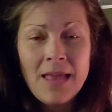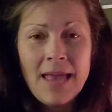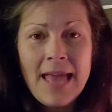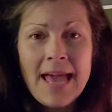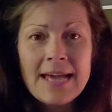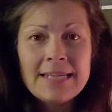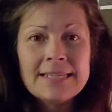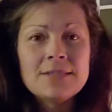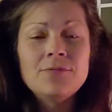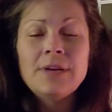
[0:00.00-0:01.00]
And
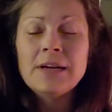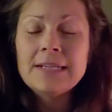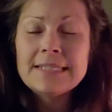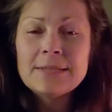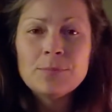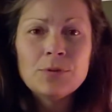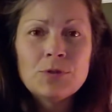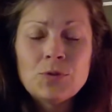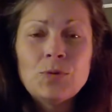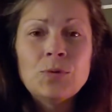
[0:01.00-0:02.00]
it's a very simple
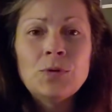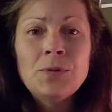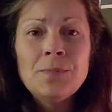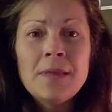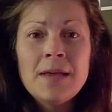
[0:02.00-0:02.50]
tool.